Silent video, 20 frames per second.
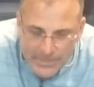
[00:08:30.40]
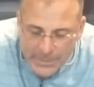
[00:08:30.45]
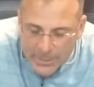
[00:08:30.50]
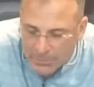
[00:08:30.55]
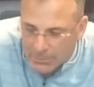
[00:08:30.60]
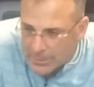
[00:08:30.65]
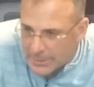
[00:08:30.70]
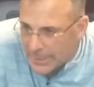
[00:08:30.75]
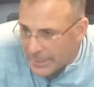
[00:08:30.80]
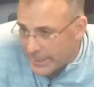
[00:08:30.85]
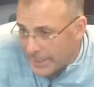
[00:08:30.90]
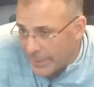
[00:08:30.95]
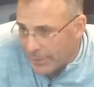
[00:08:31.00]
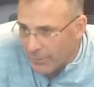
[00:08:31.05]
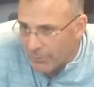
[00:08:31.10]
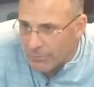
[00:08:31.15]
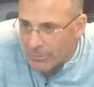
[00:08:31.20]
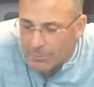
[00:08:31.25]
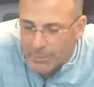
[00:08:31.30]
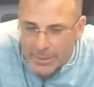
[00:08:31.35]
You know,
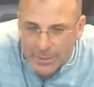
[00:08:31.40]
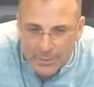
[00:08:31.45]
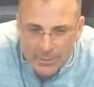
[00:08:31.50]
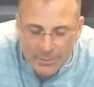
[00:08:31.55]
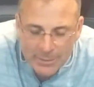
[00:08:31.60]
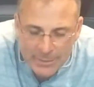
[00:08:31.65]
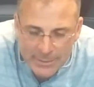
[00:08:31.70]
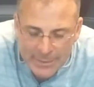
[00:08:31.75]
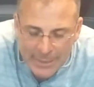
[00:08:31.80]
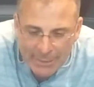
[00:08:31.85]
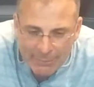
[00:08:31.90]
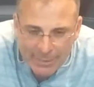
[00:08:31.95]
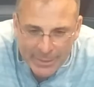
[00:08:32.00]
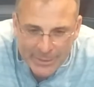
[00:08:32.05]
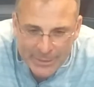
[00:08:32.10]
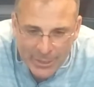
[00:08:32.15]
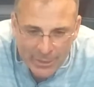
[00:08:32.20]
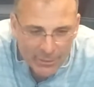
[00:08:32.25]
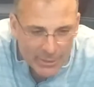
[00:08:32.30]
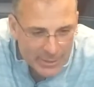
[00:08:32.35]
details.
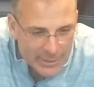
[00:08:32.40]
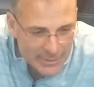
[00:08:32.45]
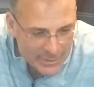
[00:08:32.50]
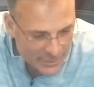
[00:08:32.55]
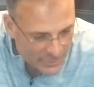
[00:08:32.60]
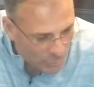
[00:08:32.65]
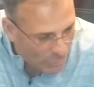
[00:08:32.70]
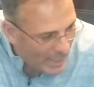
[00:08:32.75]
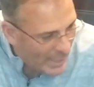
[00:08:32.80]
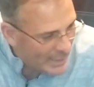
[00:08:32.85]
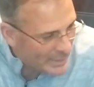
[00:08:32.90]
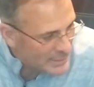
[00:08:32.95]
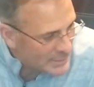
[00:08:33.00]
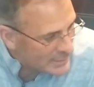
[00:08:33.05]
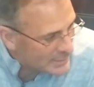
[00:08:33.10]
Having Jared, why does